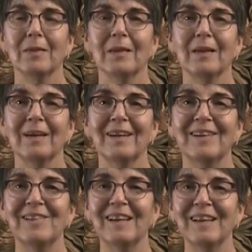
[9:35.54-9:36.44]
like I
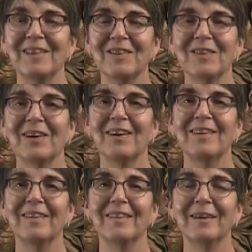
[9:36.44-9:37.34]
said at the start,
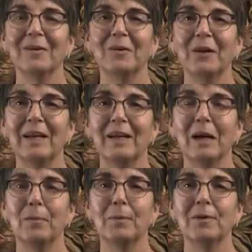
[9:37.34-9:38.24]
they're great
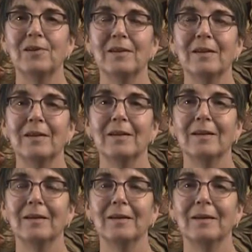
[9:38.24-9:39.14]
helpers, and
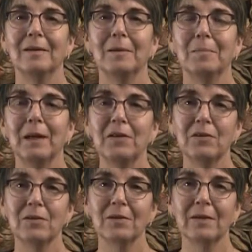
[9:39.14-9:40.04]
pets
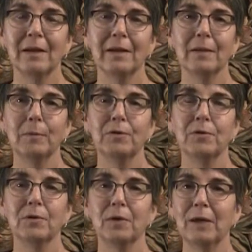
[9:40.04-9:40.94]
and animals are
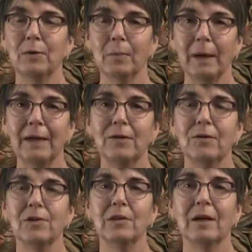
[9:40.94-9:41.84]
great
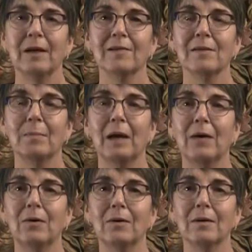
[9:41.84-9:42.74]
reminders to us
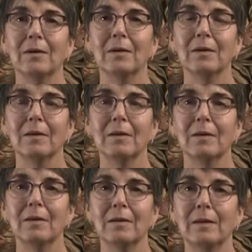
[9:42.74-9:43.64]
about
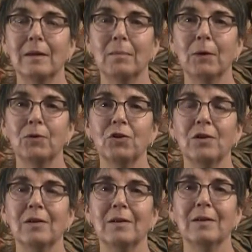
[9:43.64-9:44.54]
the emotion
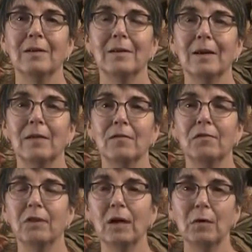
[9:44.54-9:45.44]
and the
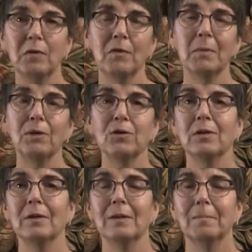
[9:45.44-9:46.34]
flow of emotion.
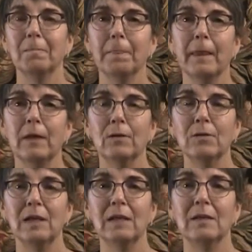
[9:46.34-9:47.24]
They don't
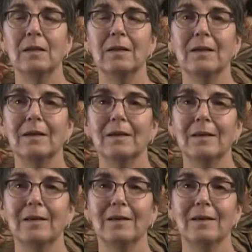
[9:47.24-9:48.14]
tend to
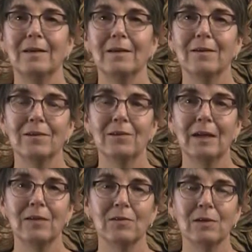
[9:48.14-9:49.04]
stay
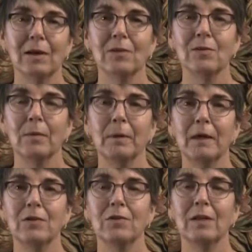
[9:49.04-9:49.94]
stuck so
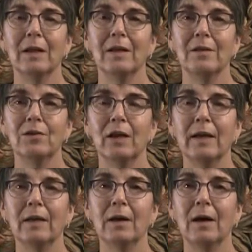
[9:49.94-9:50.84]
much. They shake
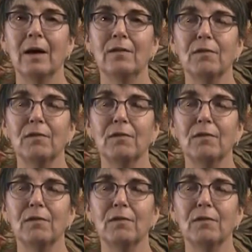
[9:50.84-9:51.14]
it off.